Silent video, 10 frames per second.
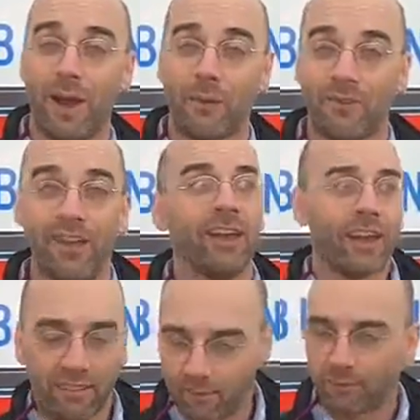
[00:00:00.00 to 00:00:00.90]
about
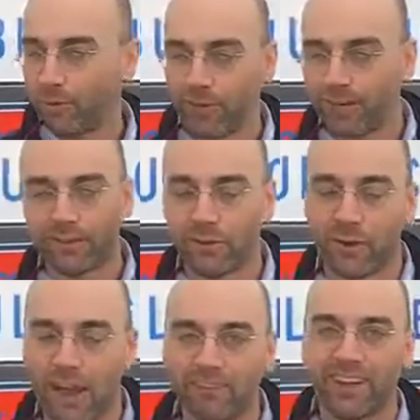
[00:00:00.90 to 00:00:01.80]
as if you need
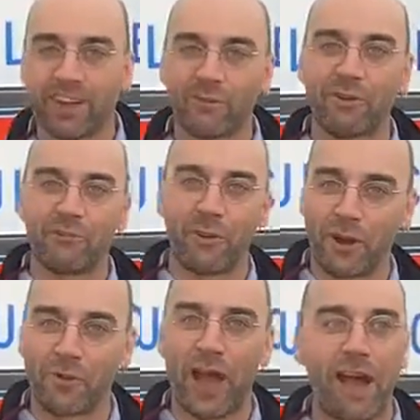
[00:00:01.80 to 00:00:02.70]
curiosity increased for
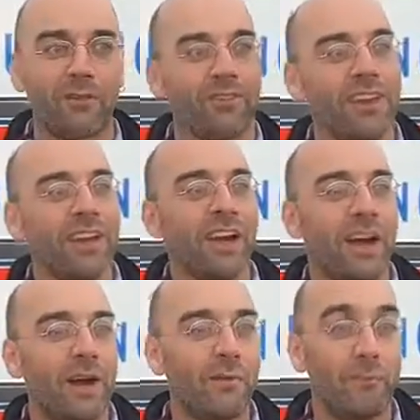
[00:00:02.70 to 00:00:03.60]
a new house.
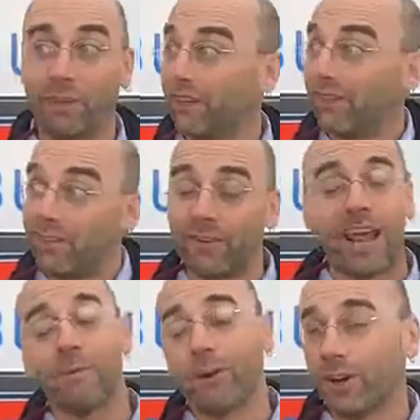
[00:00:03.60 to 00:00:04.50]
But this is their
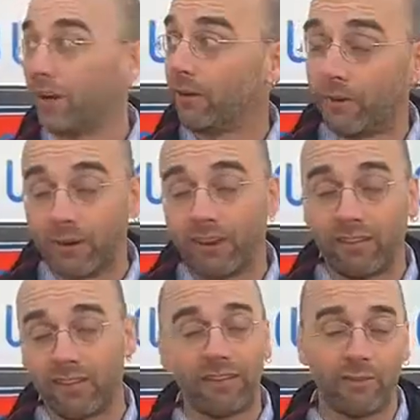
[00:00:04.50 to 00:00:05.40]
neighborhood, and
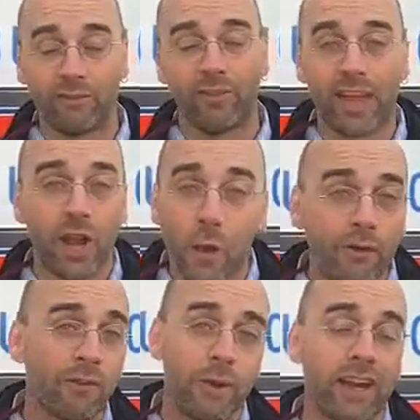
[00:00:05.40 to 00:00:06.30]
they know
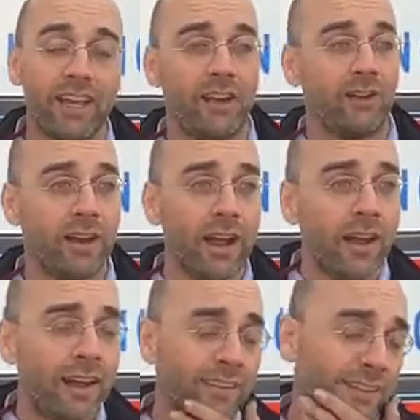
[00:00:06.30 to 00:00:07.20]
everybody here, and
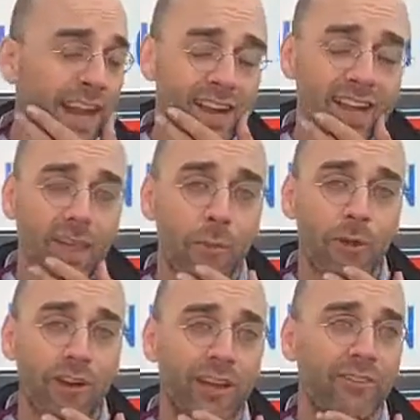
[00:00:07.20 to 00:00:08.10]
it's a tight-knit
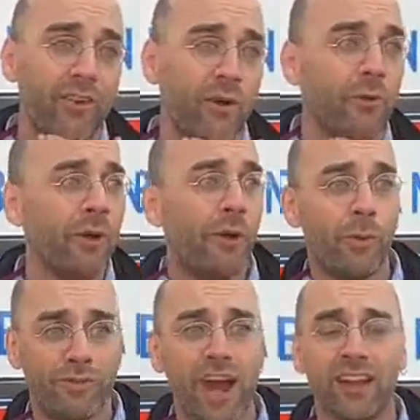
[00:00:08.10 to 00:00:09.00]
community, so
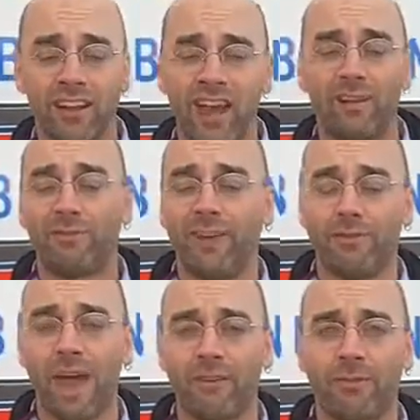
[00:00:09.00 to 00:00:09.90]
we've gotten a lot of
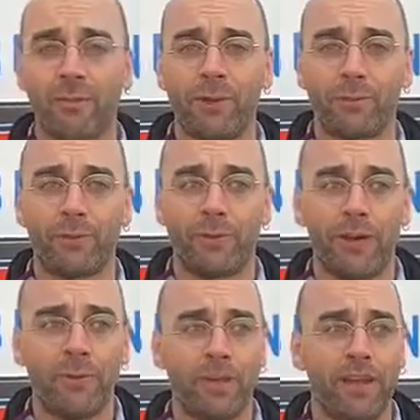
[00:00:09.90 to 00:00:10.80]
feedback from people
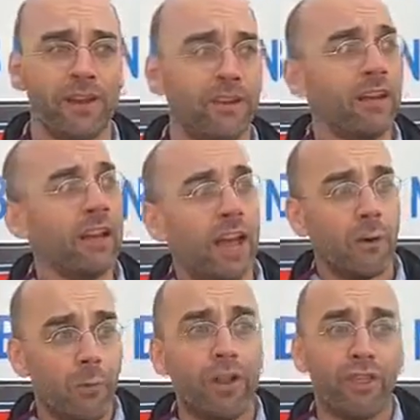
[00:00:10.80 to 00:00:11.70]
here.
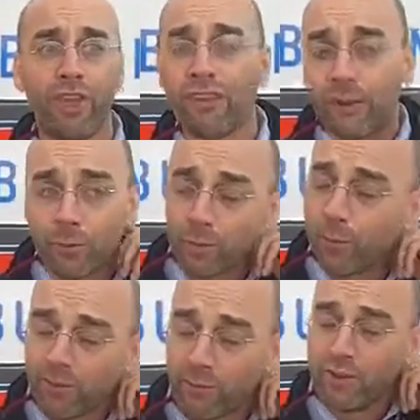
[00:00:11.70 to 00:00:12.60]
And one of the things that we're
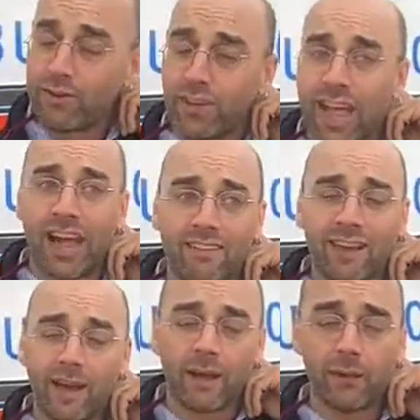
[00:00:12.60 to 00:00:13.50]
doing is
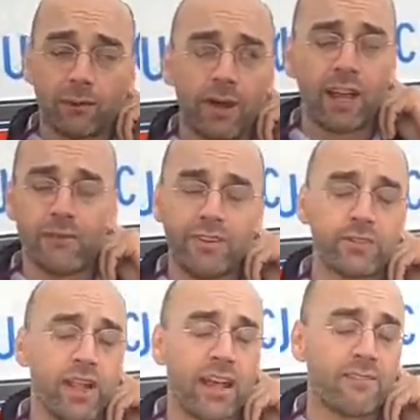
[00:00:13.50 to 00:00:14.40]
visualizing, creating a
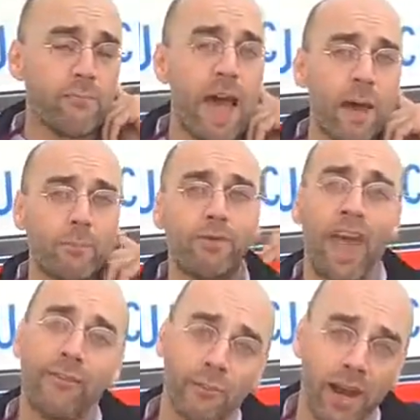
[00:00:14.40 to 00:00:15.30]
visualized map of
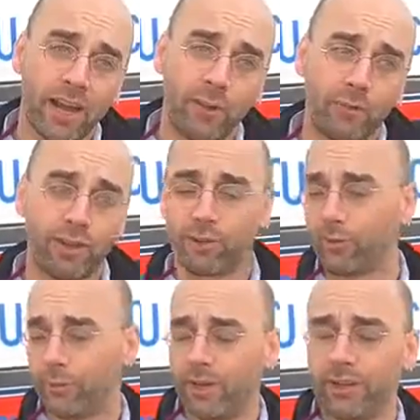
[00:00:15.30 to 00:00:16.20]
everybody who's
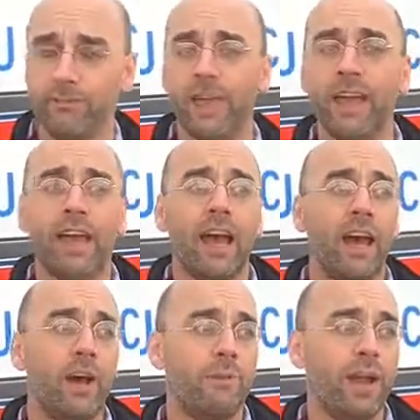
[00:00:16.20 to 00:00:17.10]
contributed
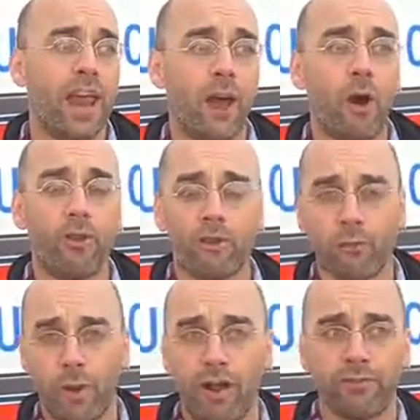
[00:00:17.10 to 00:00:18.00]
and all the
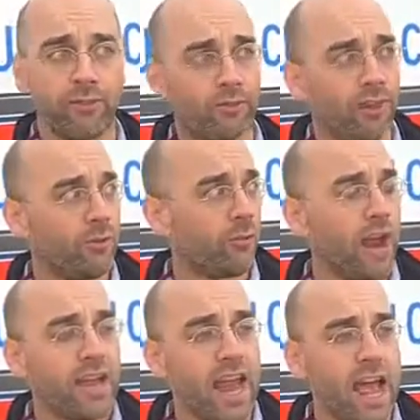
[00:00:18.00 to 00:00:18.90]
sponsors. And
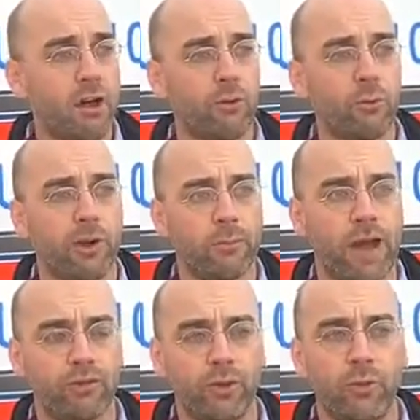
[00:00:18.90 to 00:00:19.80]
right now, we're at
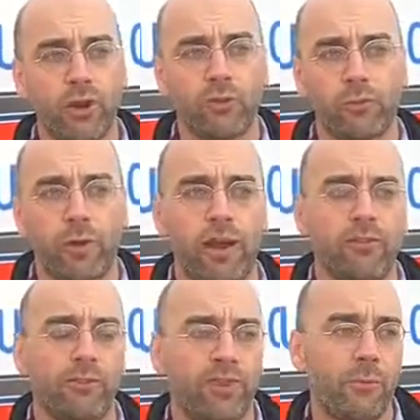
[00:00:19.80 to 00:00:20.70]
about 200
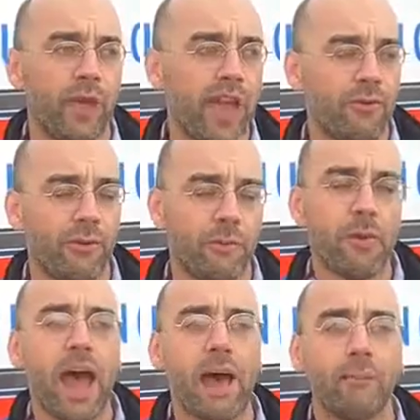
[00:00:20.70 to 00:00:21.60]
sponsors that we have on the
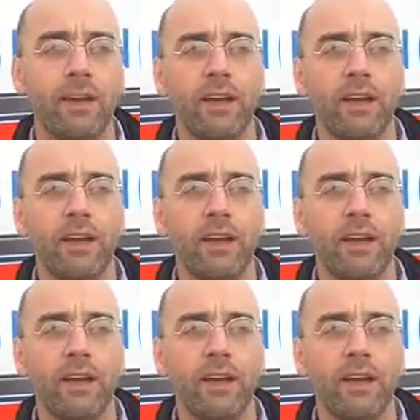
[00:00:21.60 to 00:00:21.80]
map.